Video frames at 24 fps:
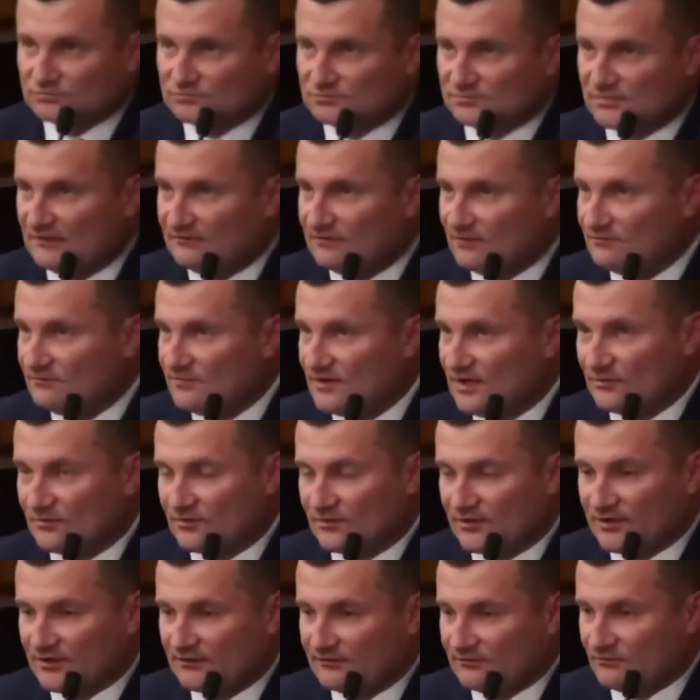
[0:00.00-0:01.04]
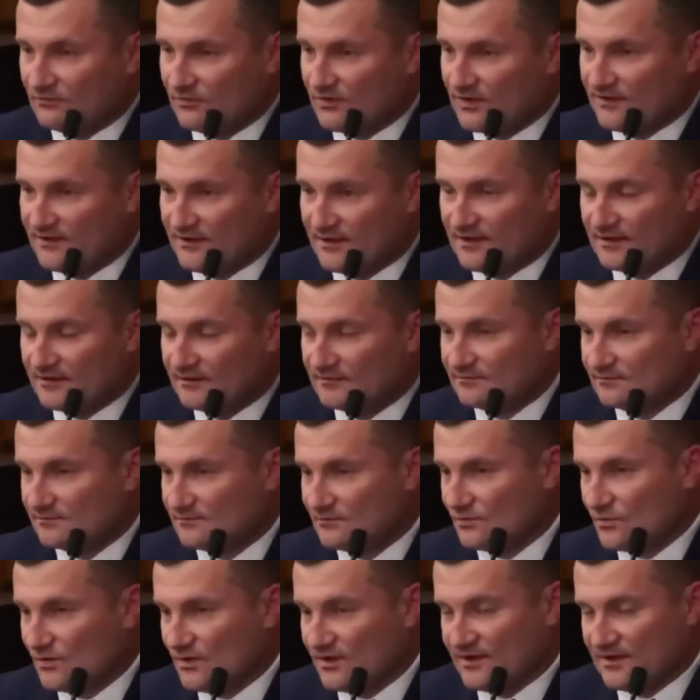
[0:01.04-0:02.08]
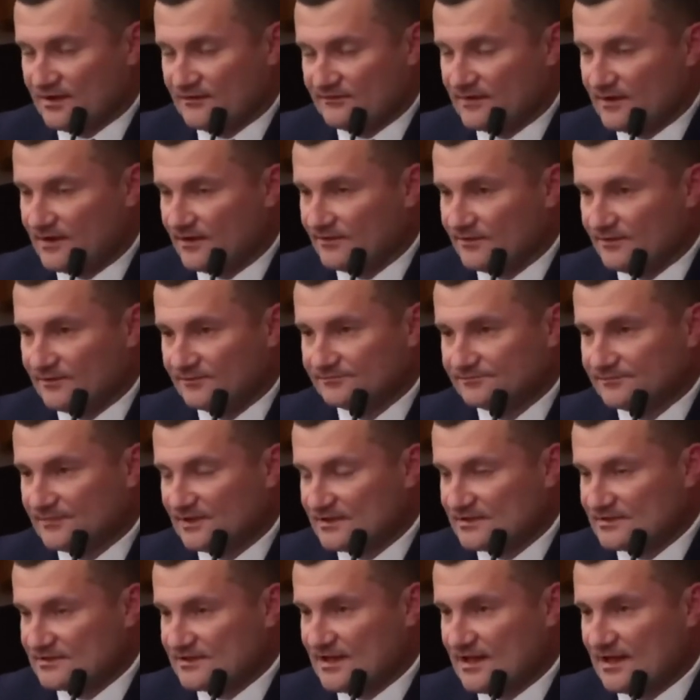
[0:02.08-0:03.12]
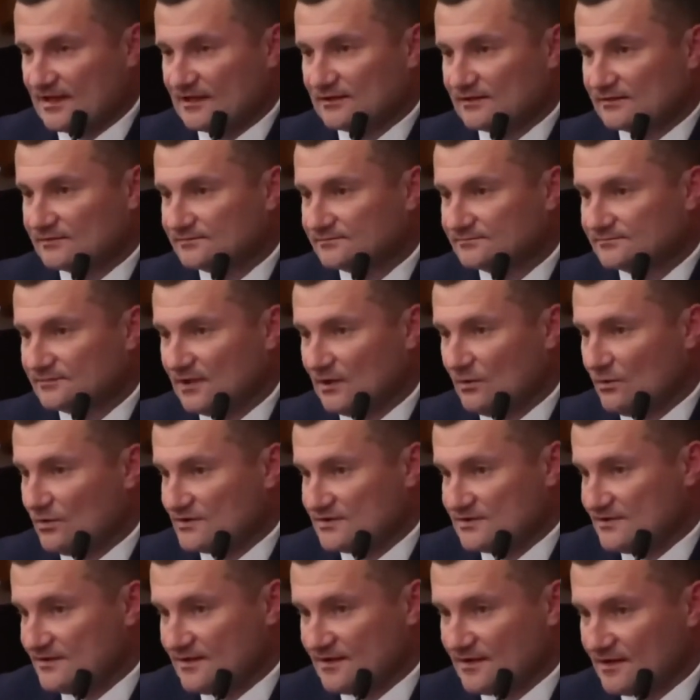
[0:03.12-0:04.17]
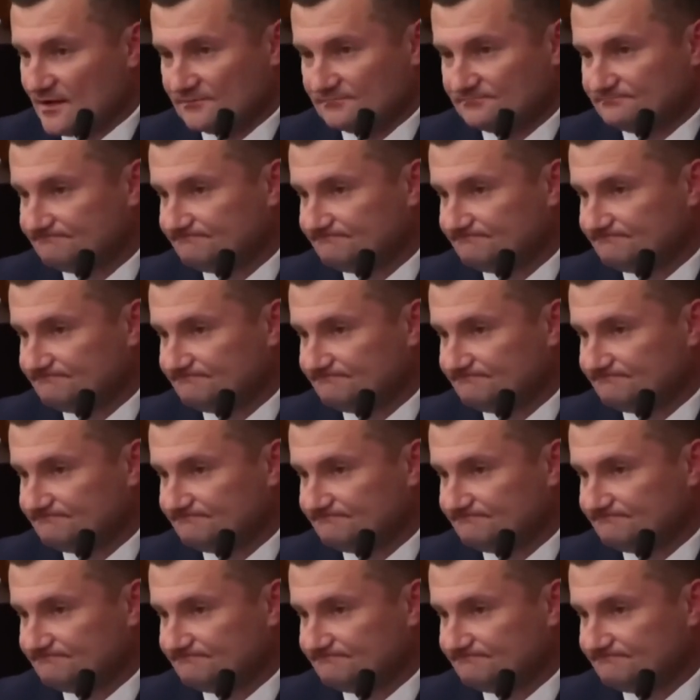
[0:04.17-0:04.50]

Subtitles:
have a memory of where they found them exactly. I wasn't there.